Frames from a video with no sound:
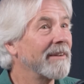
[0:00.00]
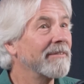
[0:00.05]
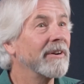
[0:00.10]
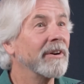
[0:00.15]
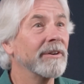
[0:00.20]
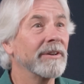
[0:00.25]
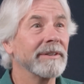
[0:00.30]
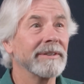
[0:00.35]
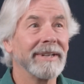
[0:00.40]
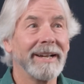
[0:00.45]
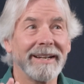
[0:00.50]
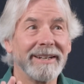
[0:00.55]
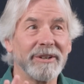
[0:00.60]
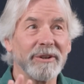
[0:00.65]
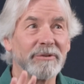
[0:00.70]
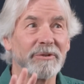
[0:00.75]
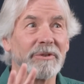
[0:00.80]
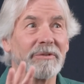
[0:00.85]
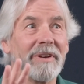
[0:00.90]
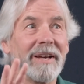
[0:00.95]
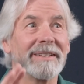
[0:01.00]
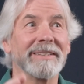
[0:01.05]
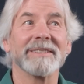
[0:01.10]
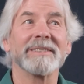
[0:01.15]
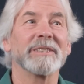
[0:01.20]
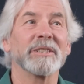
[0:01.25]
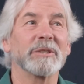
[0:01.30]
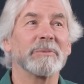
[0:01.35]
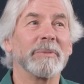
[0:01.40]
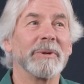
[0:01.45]
have heard, I don't know if you've had
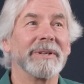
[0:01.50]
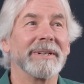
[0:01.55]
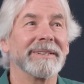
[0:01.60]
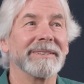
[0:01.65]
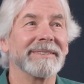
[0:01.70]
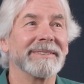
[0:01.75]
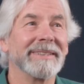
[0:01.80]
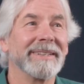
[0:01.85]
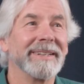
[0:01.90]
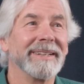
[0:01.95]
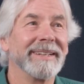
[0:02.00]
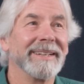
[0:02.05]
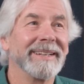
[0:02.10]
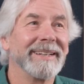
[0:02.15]
this experience,